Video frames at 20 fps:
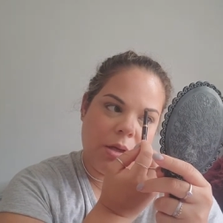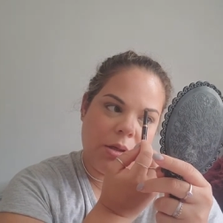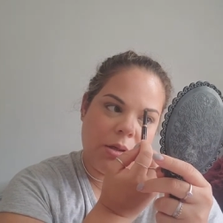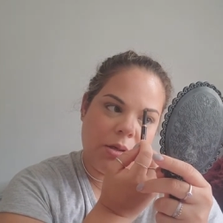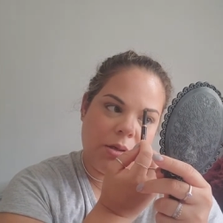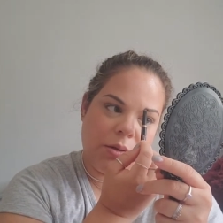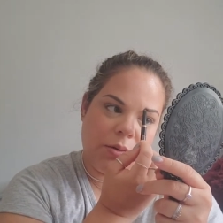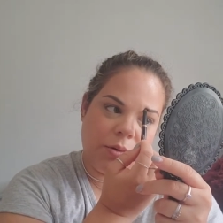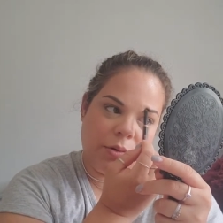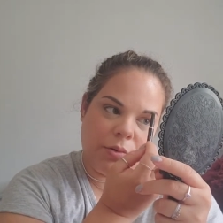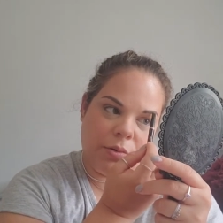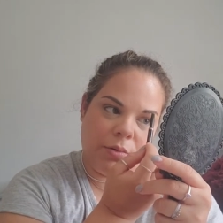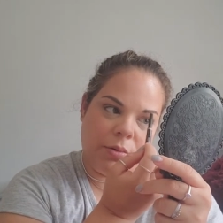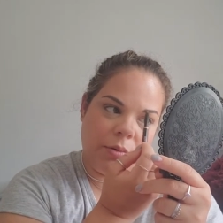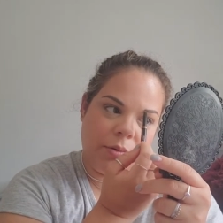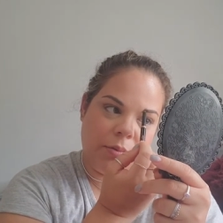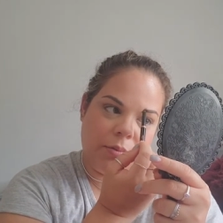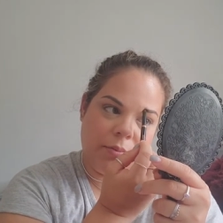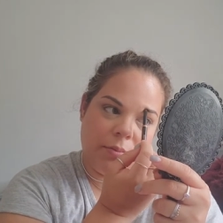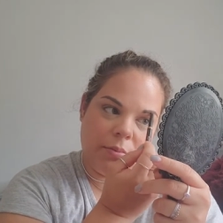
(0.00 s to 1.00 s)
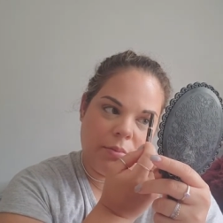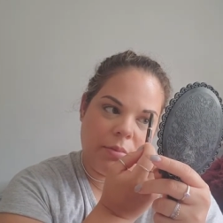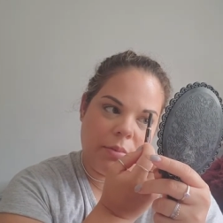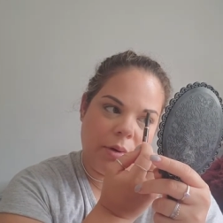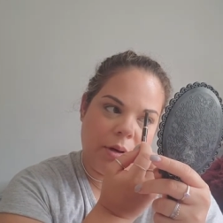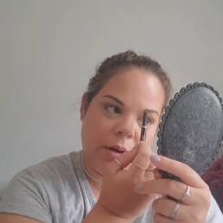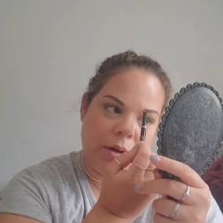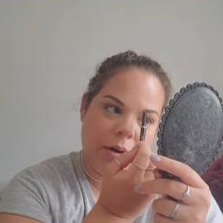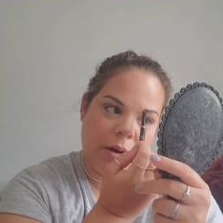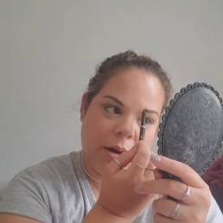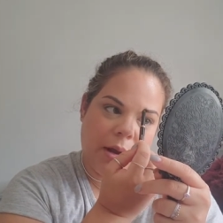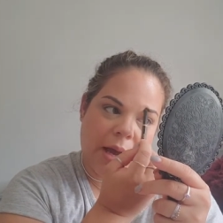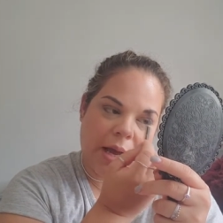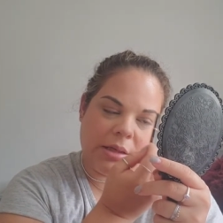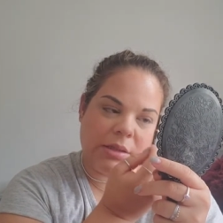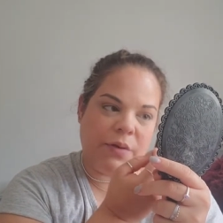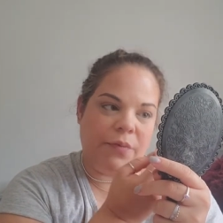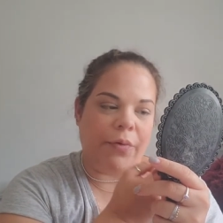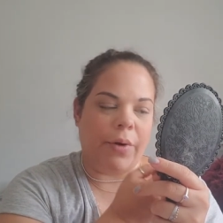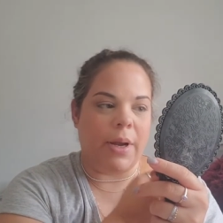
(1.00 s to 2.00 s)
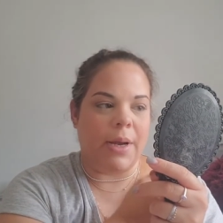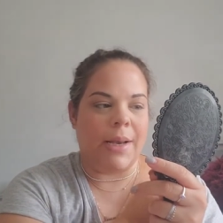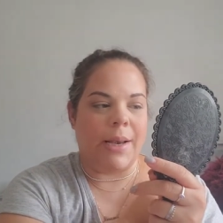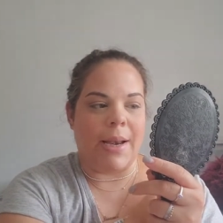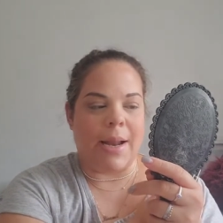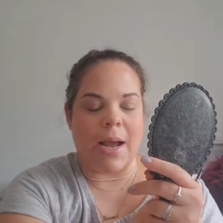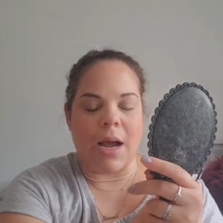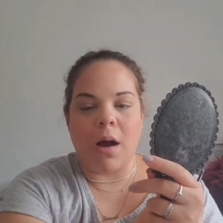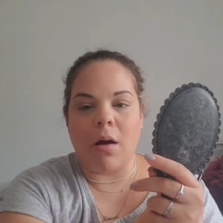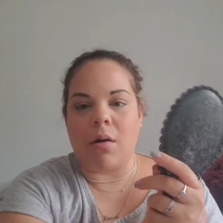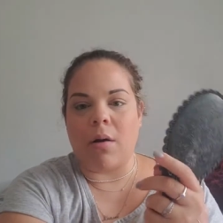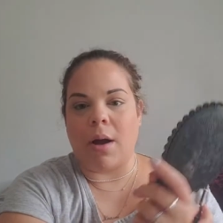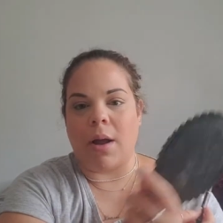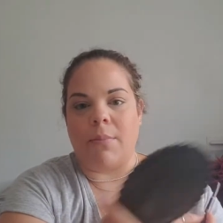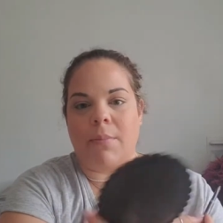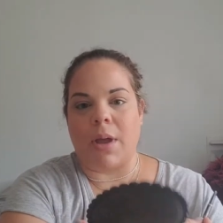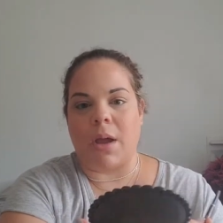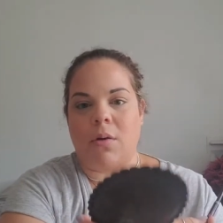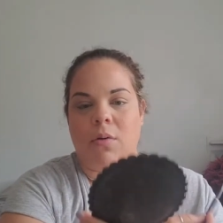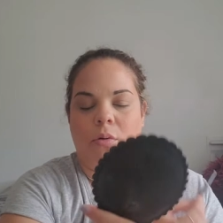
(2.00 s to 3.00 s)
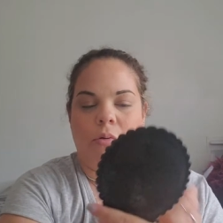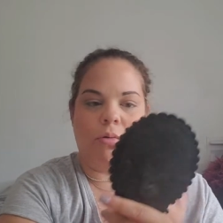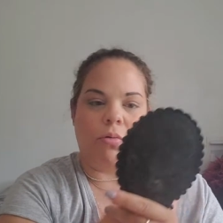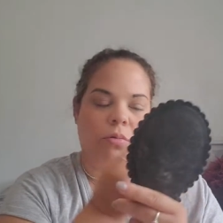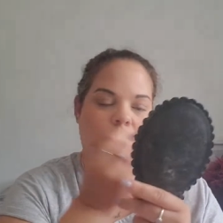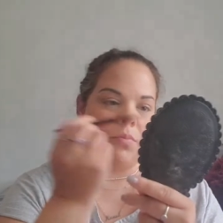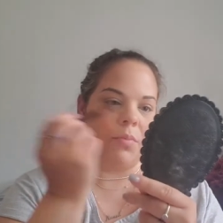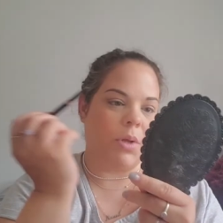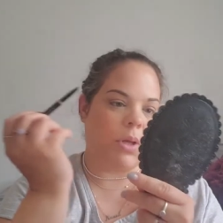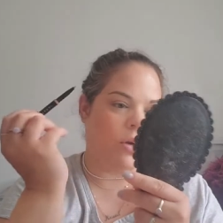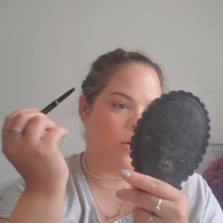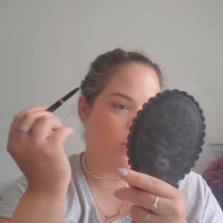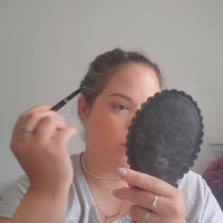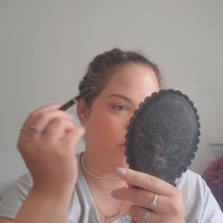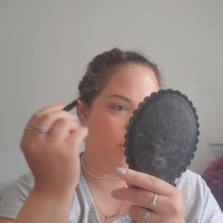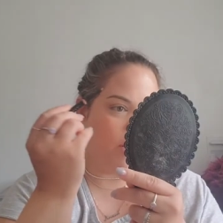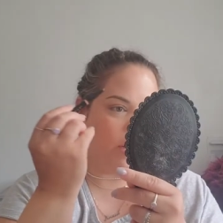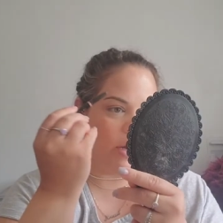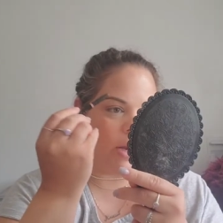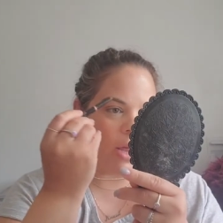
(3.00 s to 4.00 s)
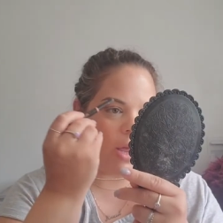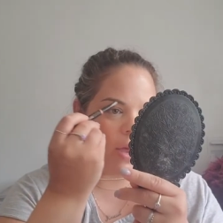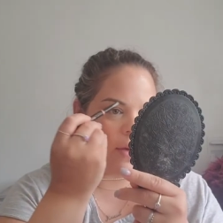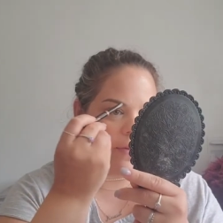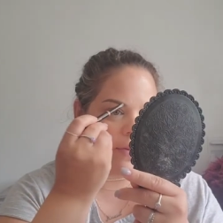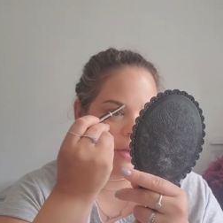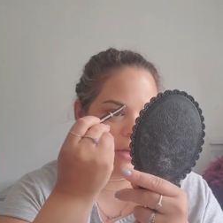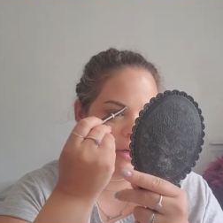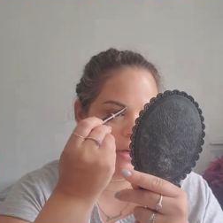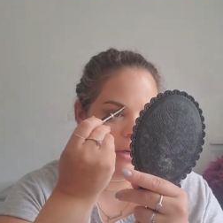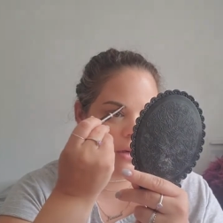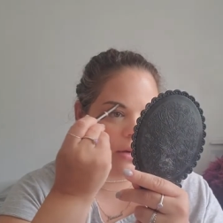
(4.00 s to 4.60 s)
So as of right now, I'm at home. You know, I haven't